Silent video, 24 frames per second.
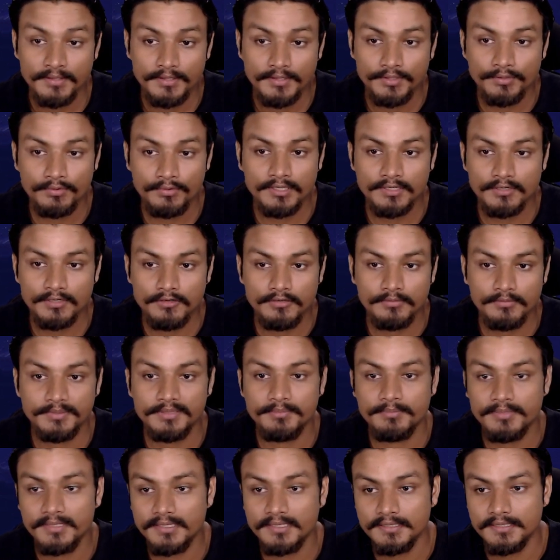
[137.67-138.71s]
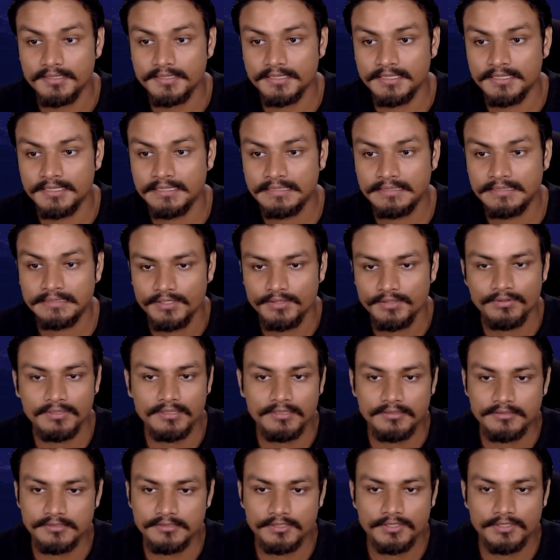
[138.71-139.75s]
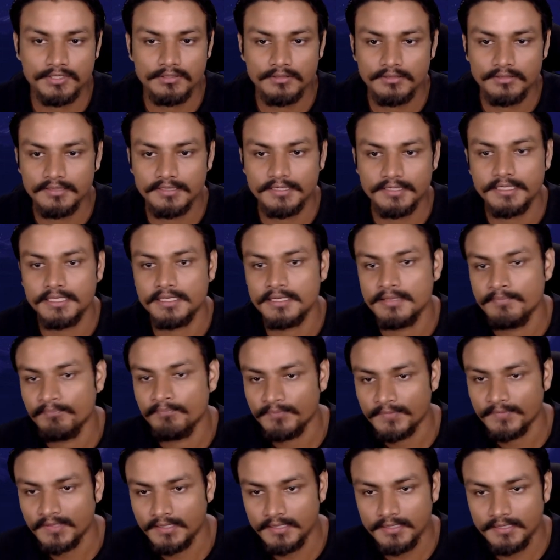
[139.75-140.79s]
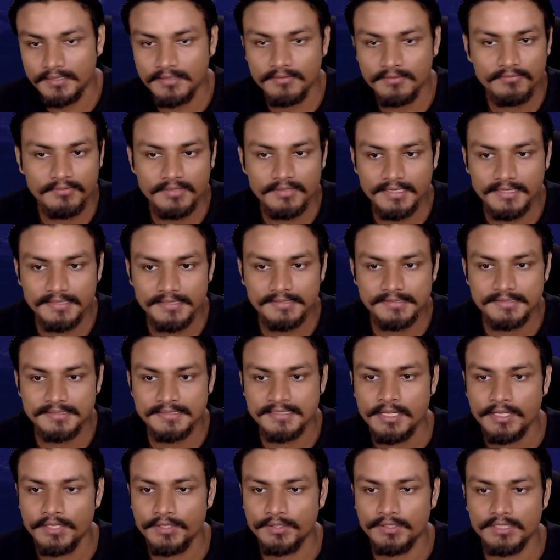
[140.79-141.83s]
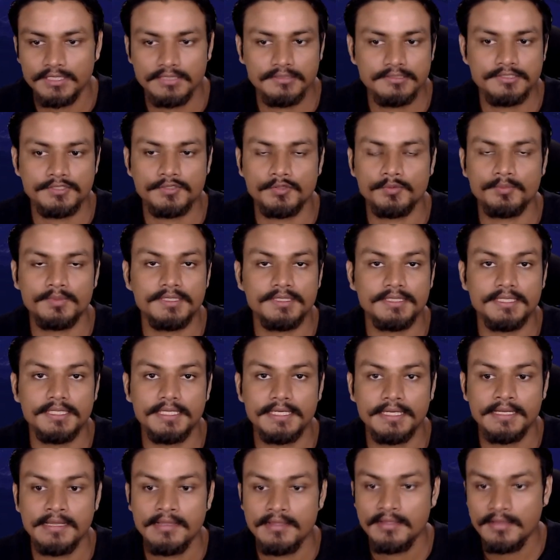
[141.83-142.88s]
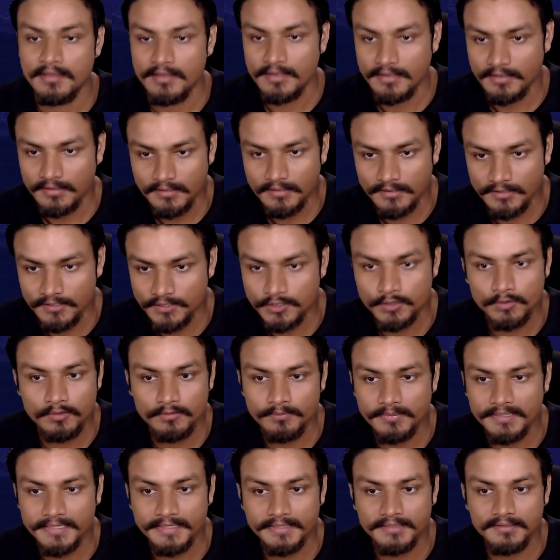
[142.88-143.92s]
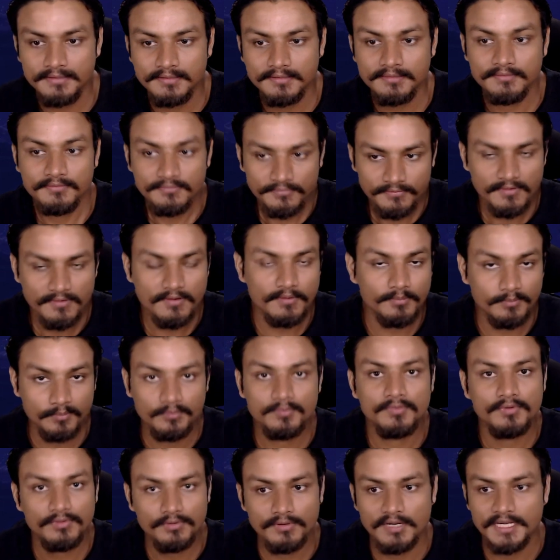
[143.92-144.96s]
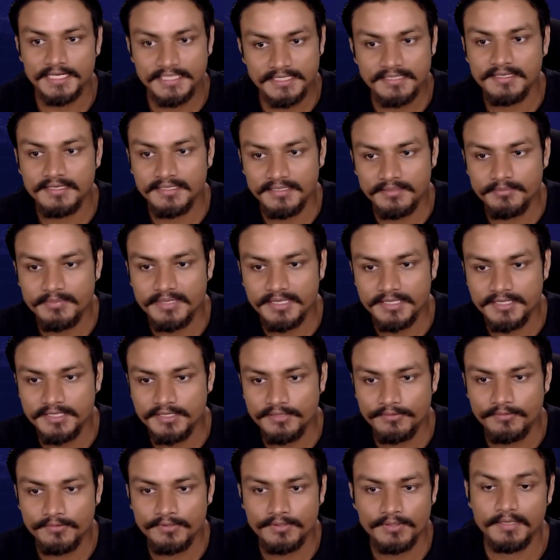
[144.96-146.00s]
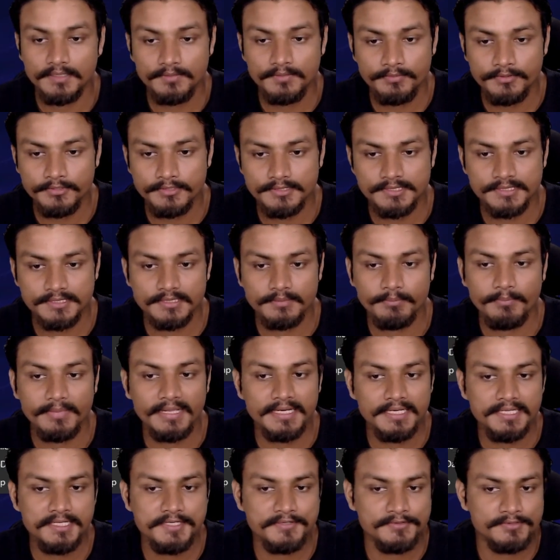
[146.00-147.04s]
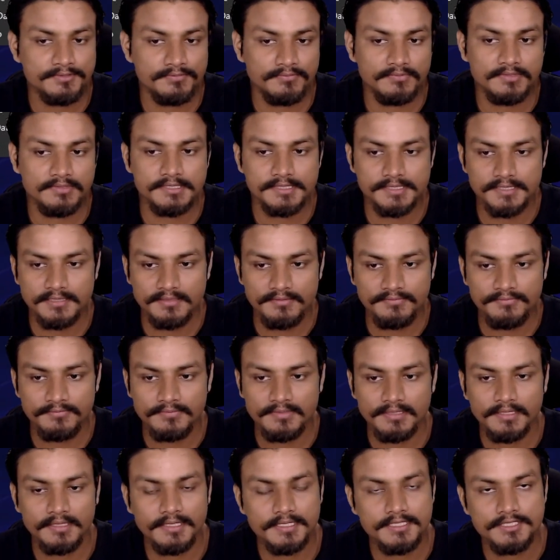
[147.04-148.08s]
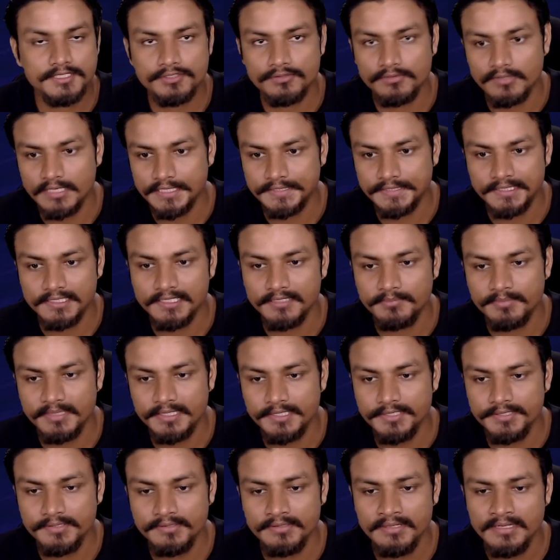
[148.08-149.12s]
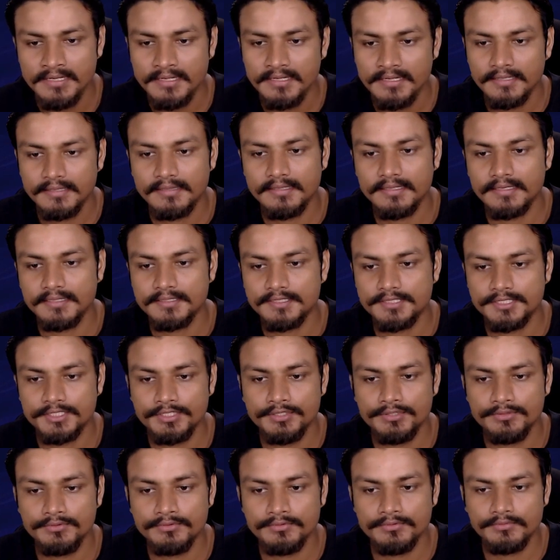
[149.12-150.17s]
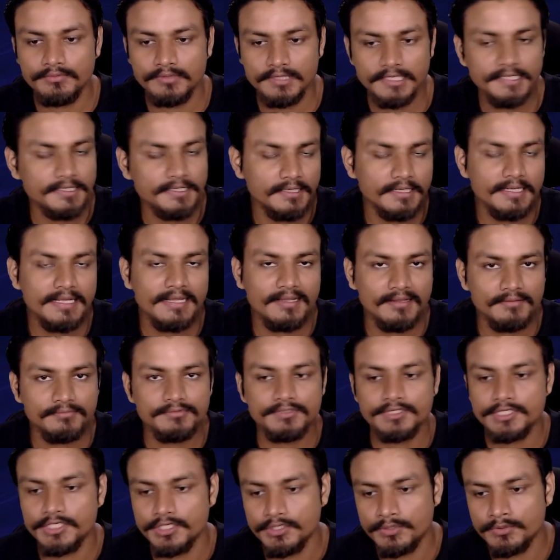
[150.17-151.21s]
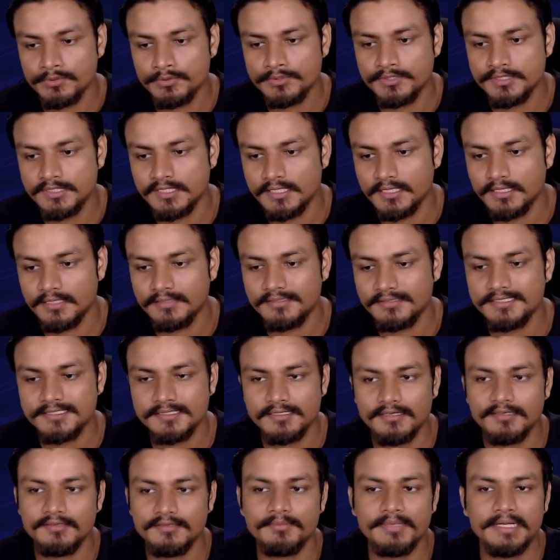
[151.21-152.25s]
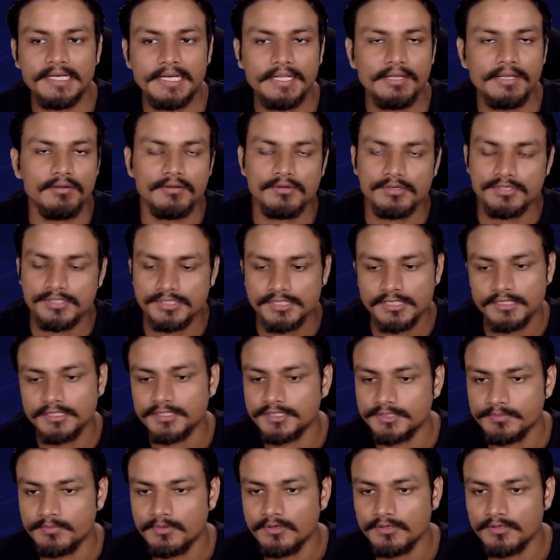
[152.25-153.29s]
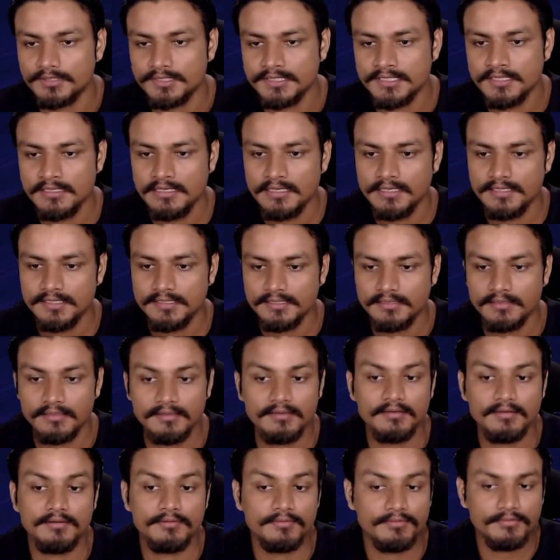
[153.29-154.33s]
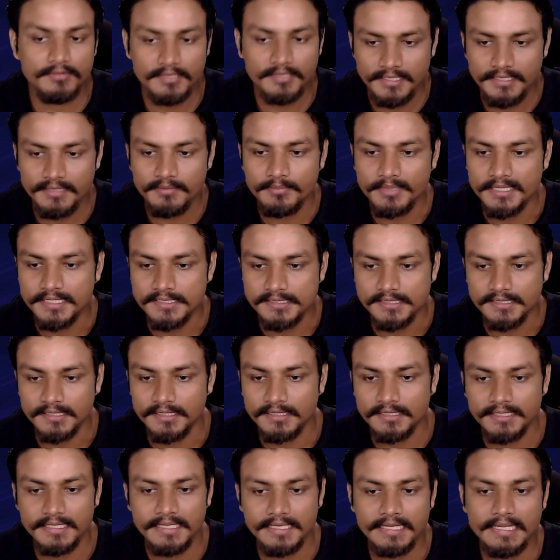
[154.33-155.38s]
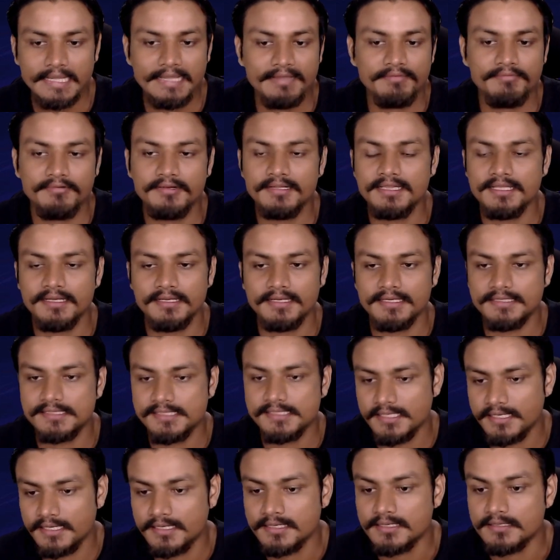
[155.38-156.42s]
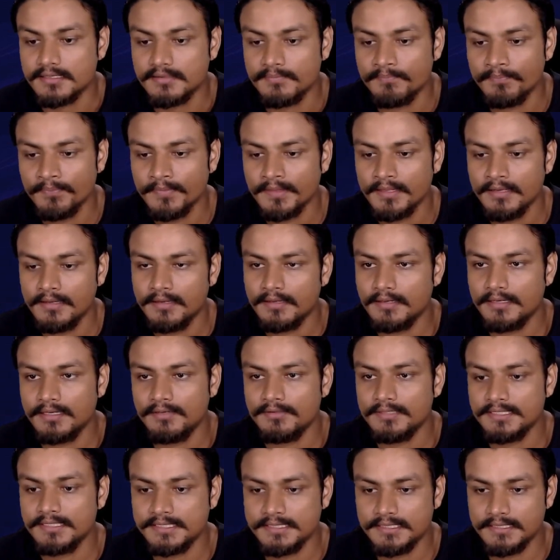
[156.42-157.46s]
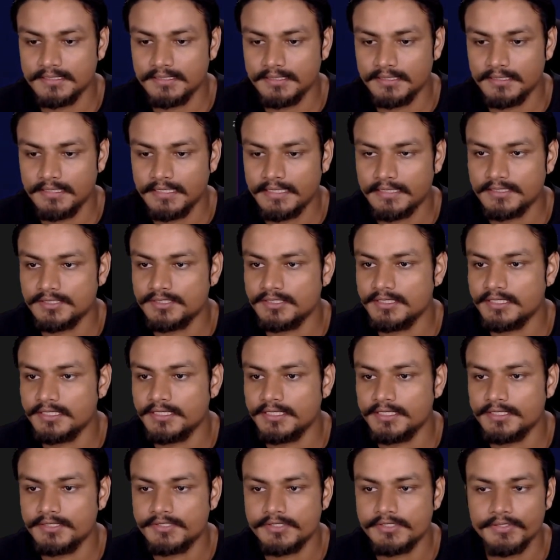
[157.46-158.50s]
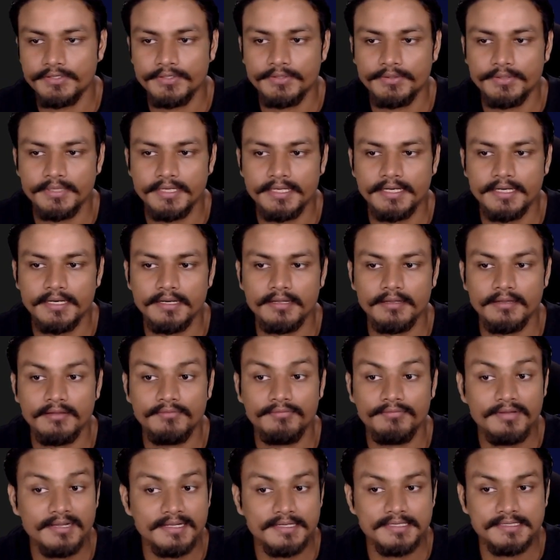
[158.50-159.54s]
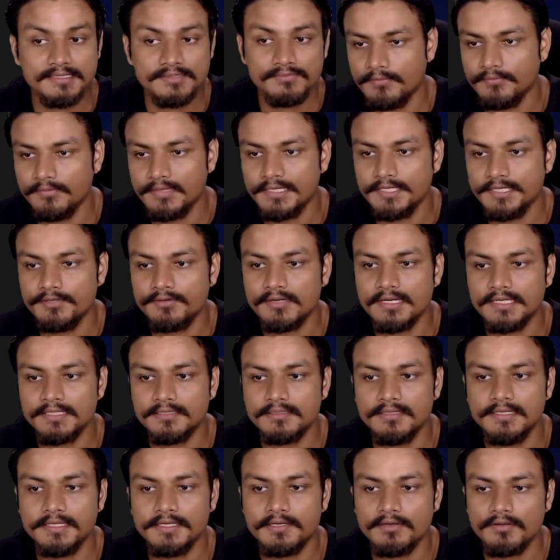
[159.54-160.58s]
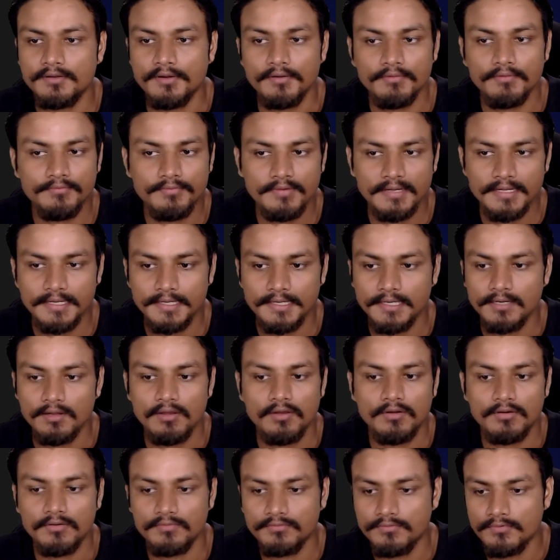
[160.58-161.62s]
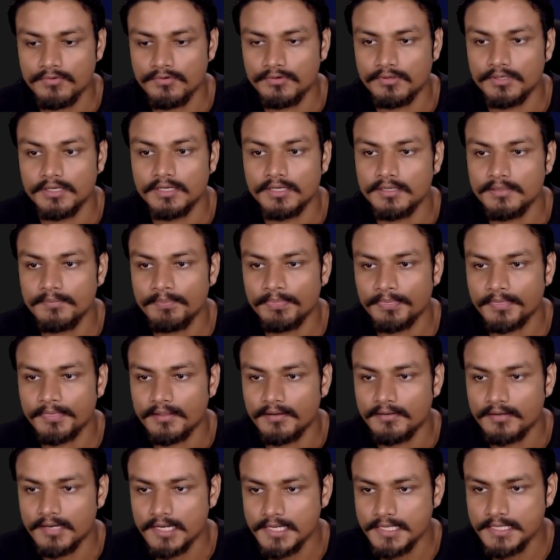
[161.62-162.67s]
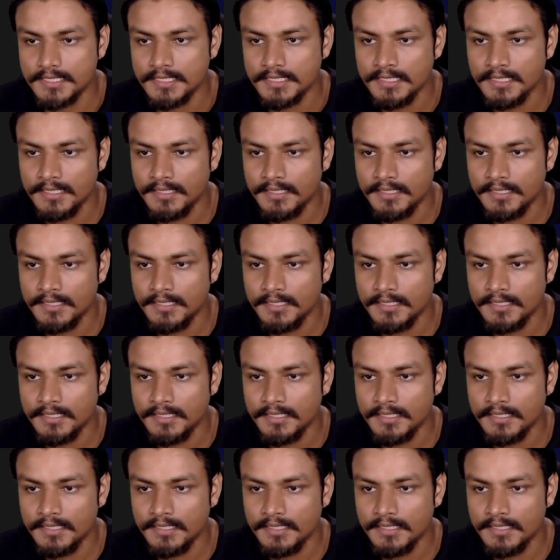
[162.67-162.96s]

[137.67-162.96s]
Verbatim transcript: you can copy path you can also toggle the hidden files you can also open the control panel from right click menu it puts many useful stuff into right click menu that you rarely have to use at the start menu or search box really amazing okay everything is here now let's uh, actually show you in files when you right click on file or folder all right